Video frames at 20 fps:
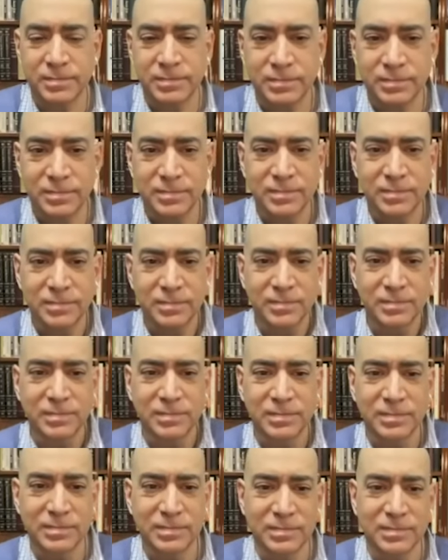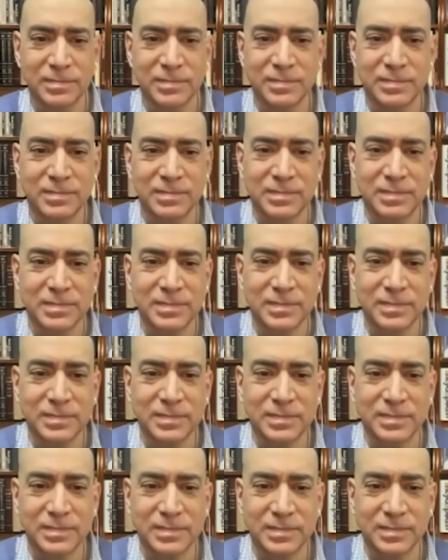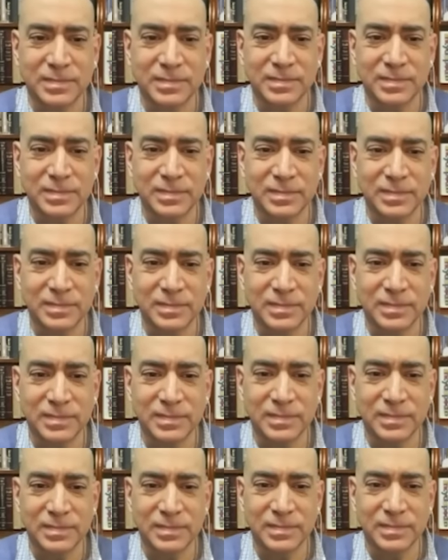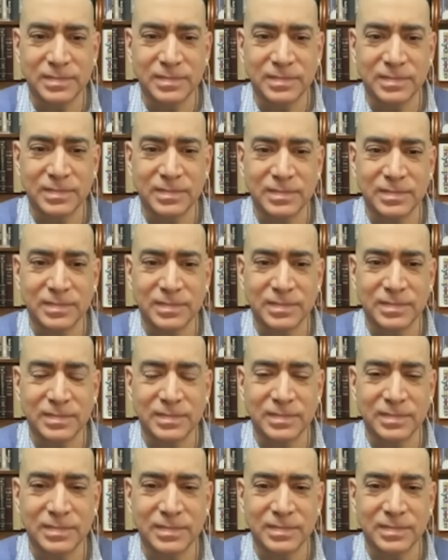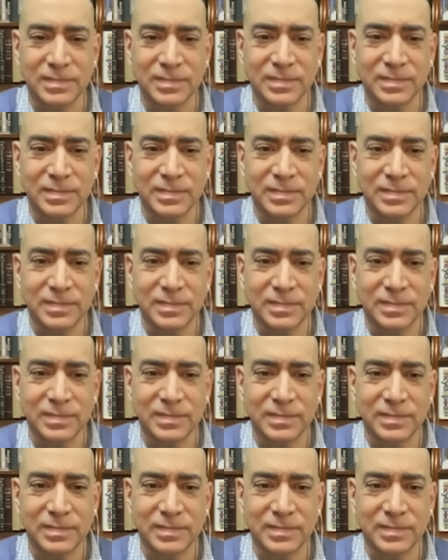No words are spoken by the person on screen.